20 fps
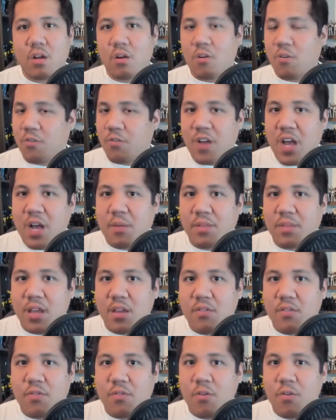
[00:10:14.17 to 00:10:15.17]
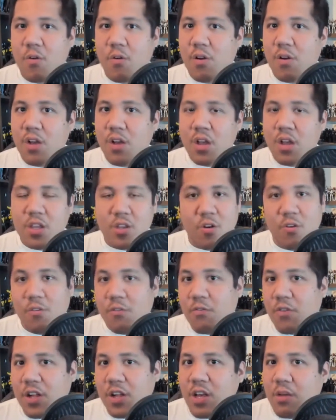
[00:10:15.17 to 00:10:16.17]
or family for your
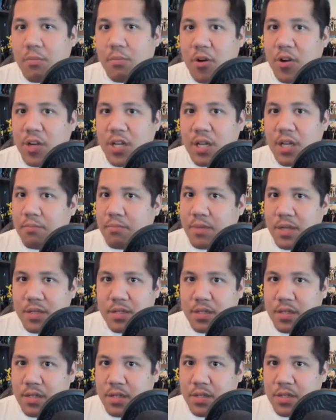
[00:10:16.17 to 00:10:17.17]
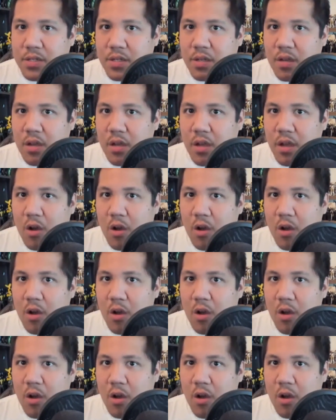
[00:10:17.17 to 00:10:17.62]
affiliate marketing business